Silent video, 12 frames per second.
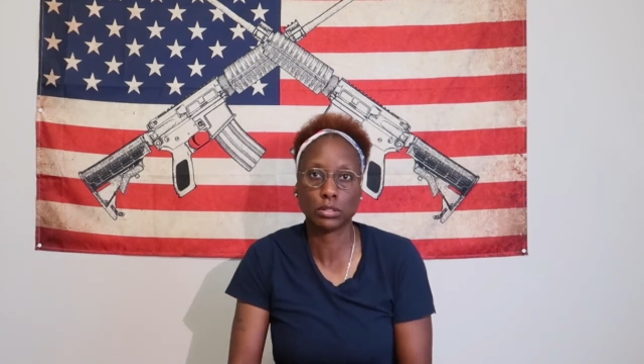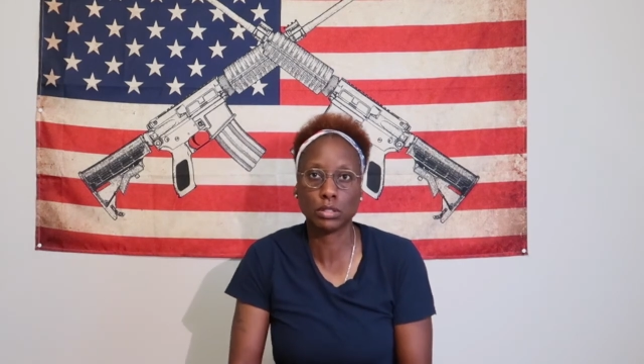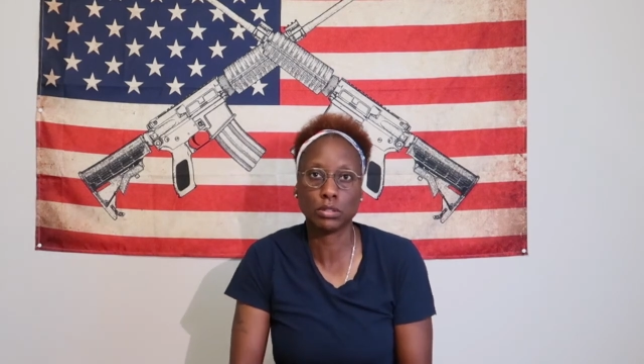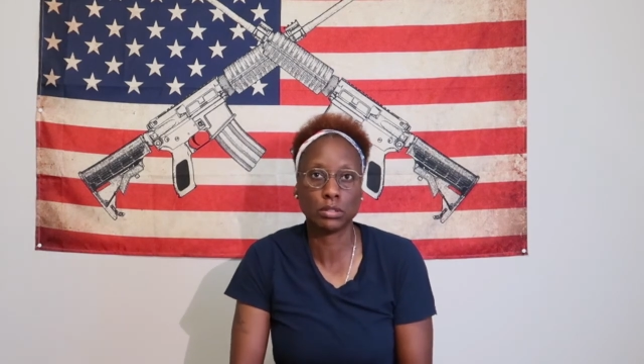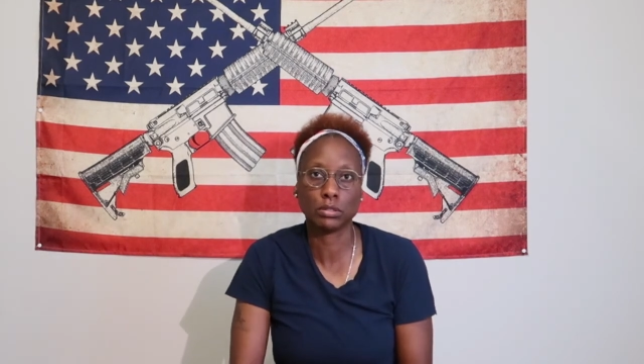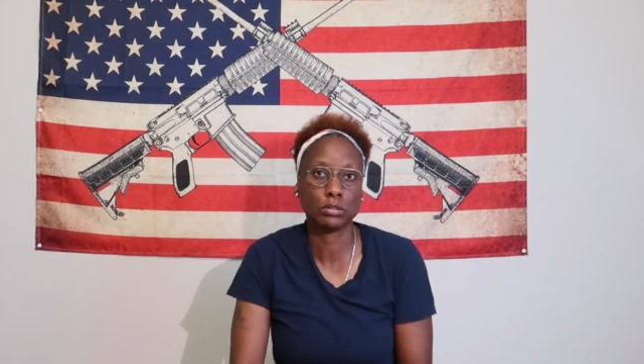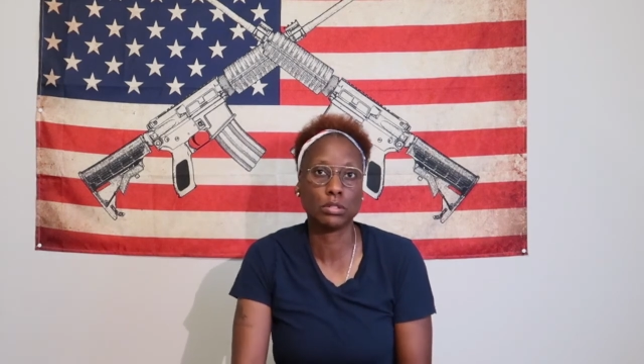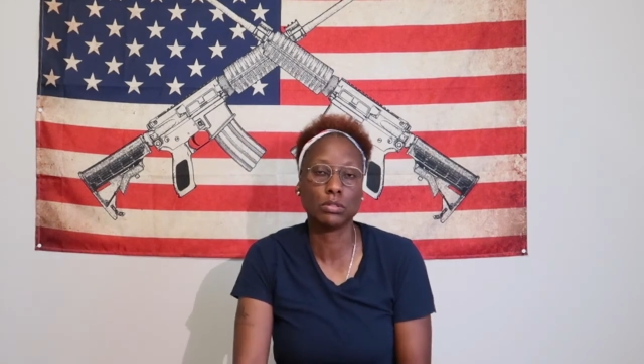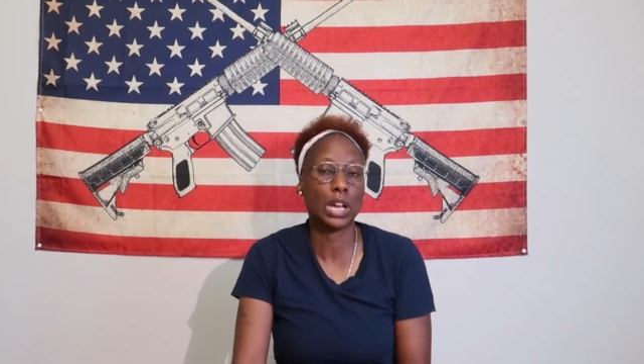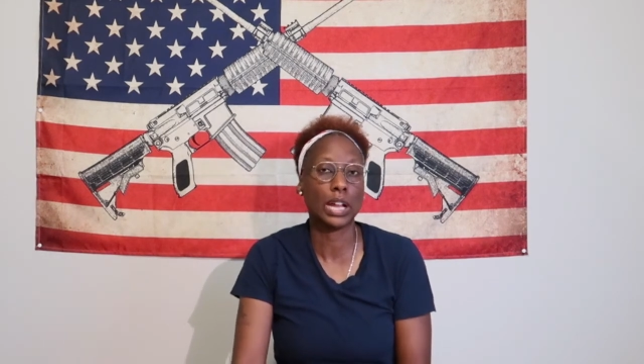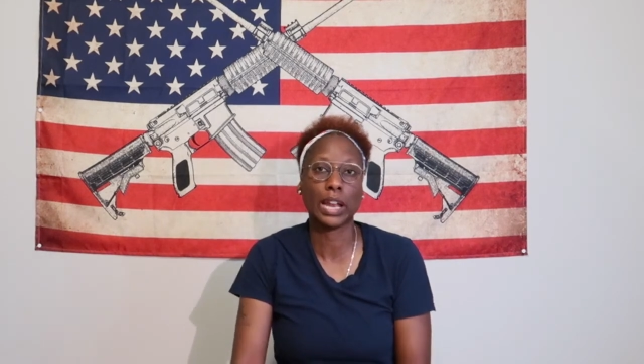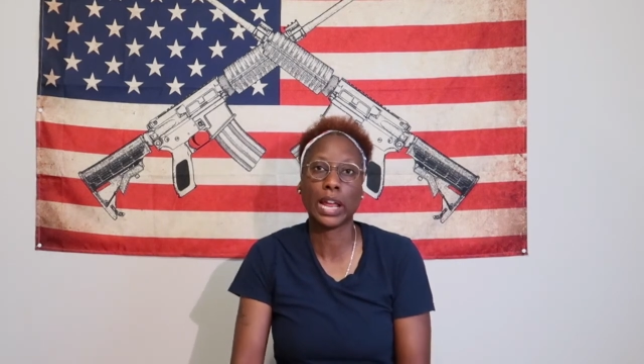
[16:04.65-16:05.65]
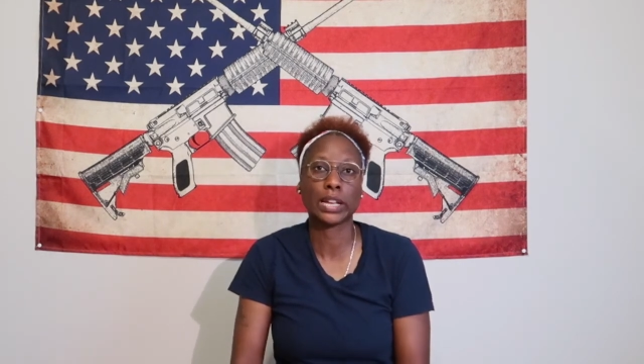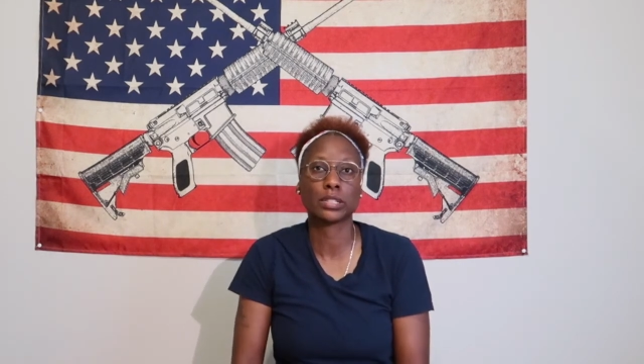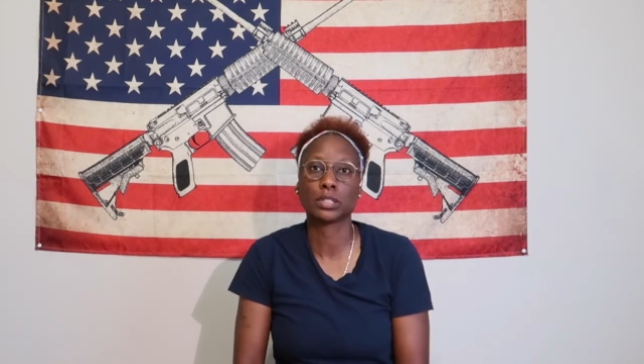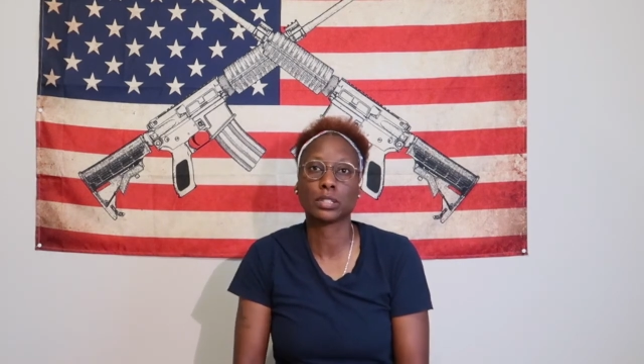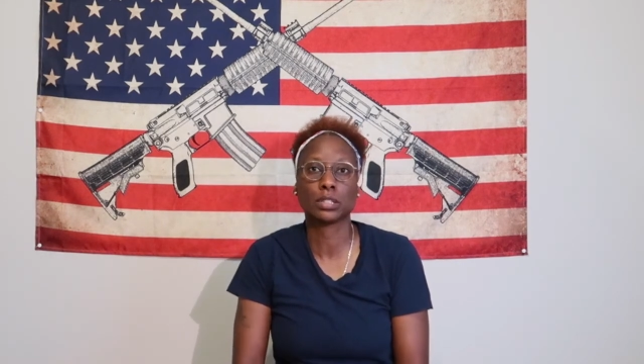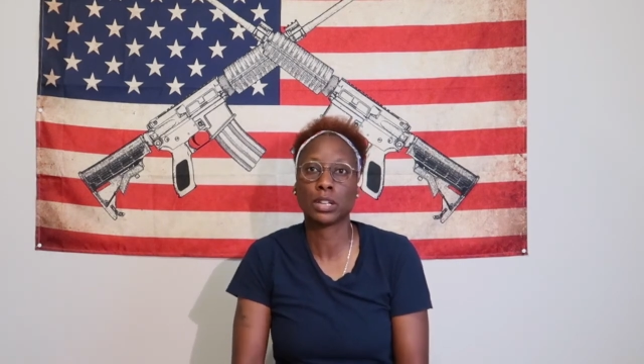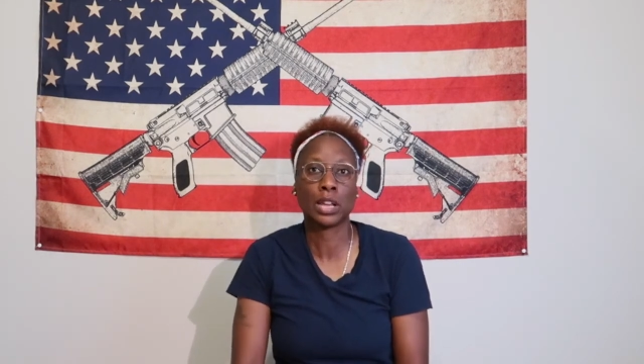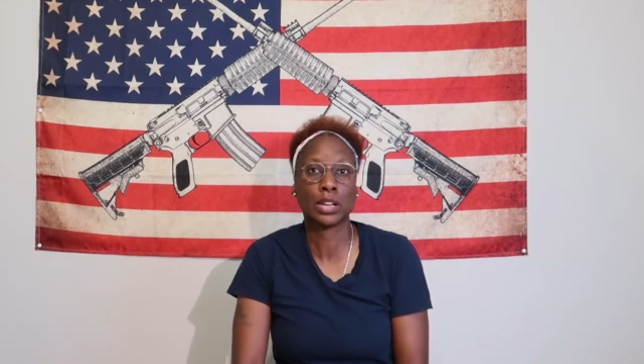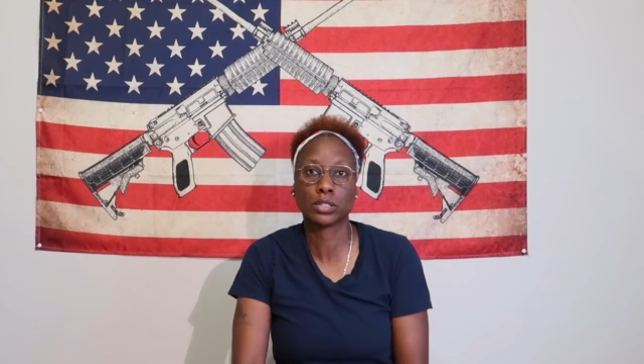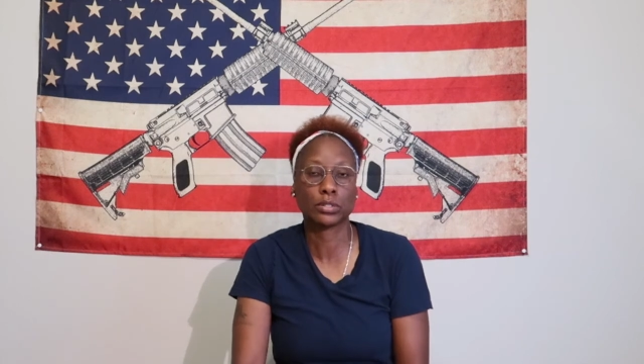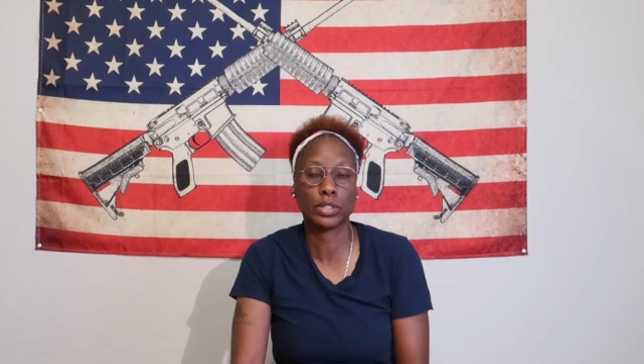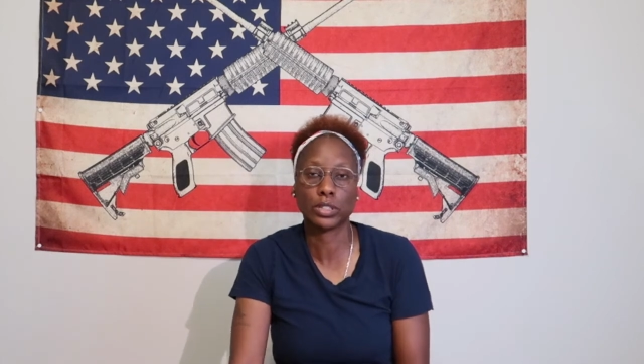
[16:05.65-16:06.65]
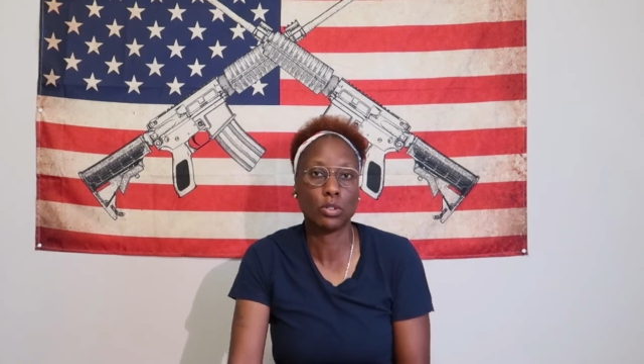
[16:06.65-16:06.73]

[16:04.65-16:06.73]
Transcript: You not answering